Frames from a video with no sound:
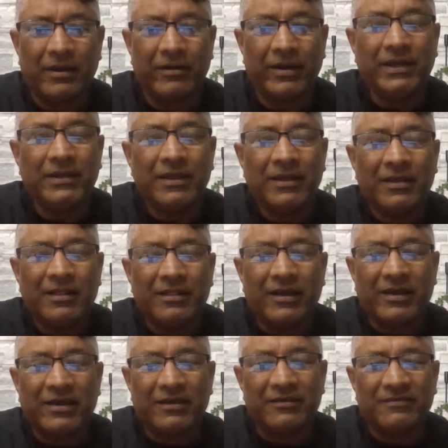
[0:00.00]
to that point.
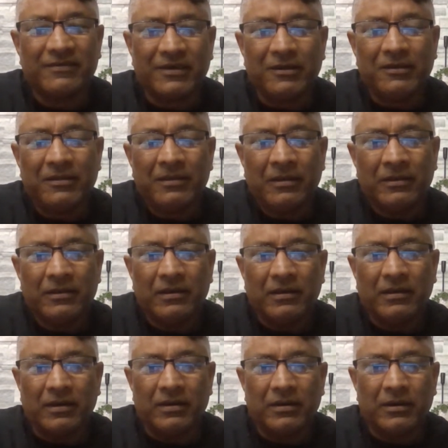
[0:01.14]
All right,
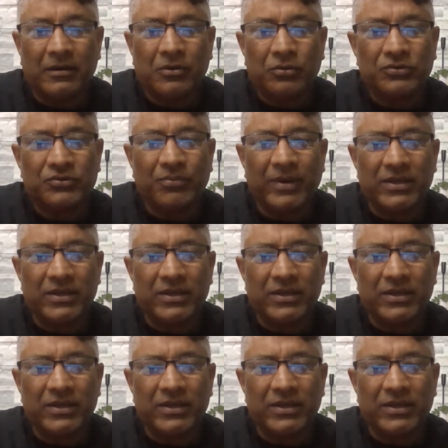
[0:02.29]
like I said,